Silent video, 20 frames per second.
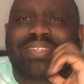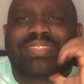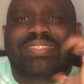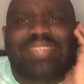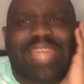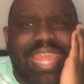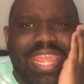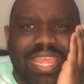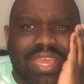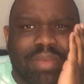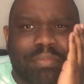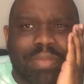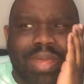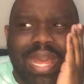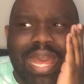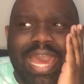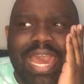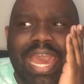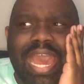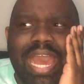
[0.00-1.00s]
damn,
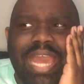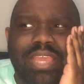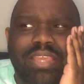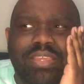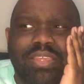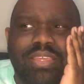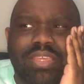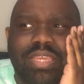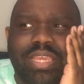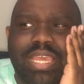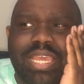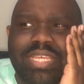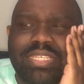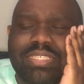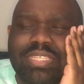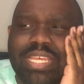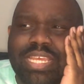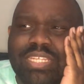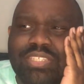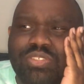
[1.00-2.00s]
uh, it's
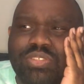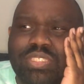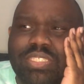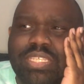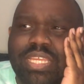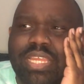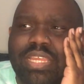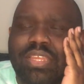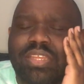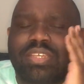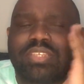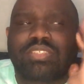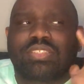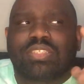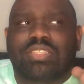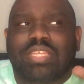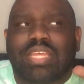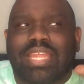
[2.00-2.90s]
interesting because,